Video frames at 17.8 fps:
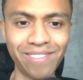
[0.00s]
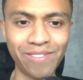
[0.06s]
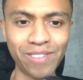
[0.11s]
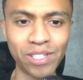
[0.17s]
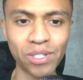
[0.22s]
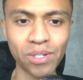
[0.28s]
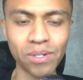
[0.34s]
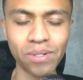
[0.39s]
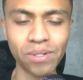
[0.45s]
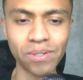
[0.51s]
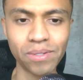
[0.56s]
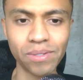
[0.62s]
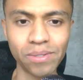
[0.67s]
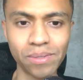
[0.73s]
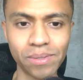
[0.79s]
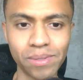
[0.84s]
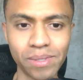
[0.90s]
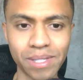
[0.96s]
physical
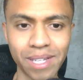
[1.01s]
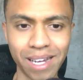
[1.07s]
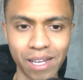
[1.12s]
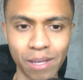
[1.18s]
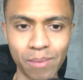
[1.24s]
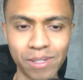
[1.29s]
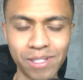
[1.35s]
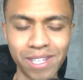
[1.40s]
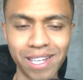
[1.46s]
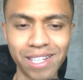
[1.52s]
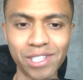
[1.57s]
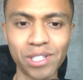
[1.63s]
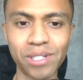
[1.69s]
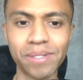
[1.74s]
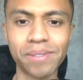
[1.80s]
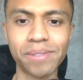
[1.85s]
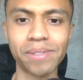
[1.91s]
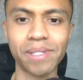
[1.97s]

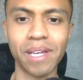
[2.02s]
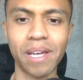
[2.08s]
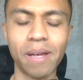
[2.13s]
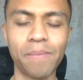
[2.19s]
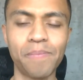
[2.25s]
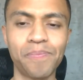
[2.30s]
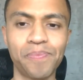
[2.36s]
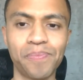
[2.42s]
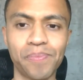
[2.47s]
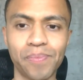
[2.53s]
documentation, okay,